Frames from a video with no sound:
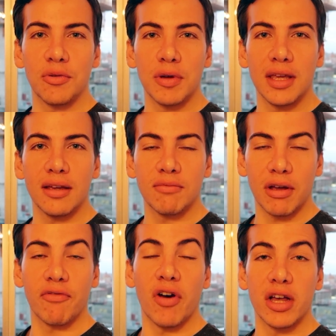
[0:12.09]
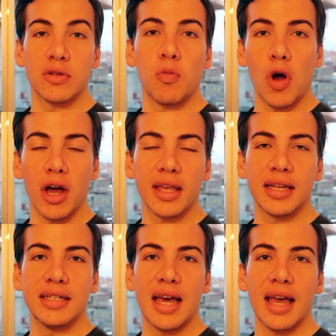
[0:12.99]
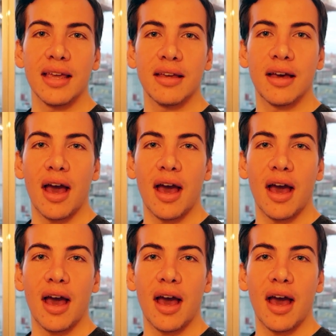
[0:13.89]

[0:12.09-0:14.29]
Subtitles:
the week, my first working day.